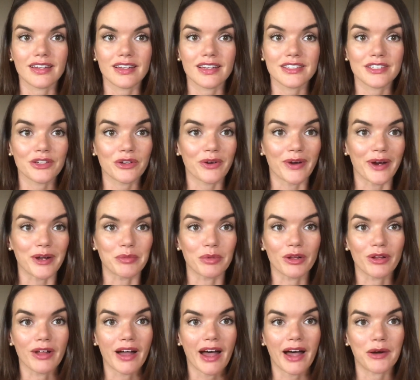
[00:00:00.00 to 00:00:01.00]
It's
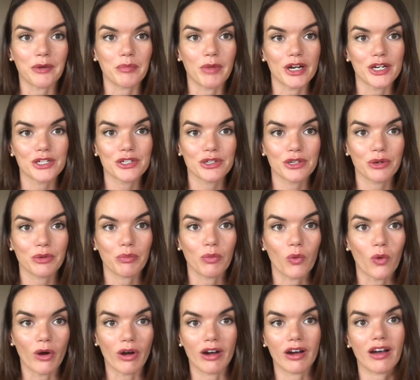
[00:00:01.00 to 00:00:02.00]
incredible how much
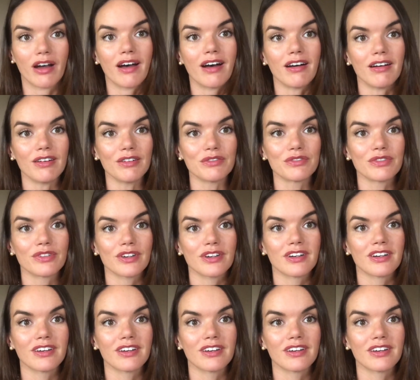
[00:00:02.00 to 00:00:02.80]
more of